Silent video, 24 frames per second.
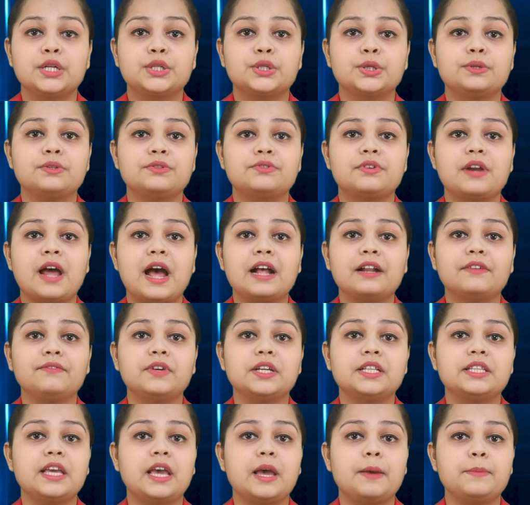to interact
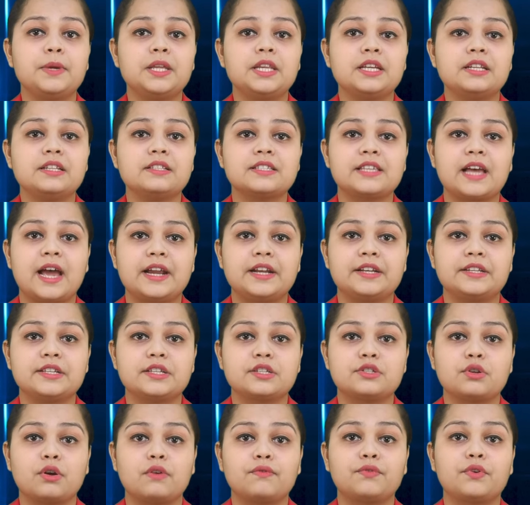with eminent
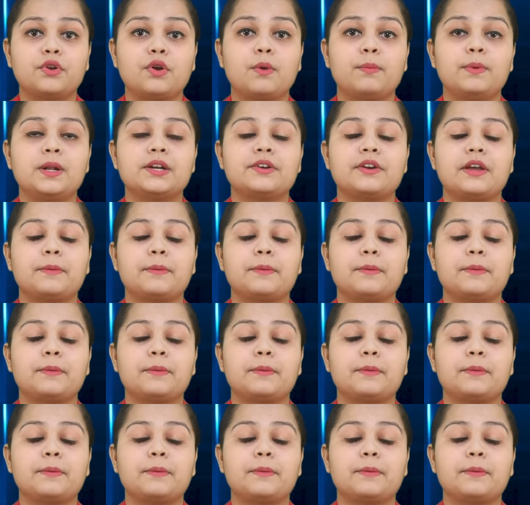scientists of global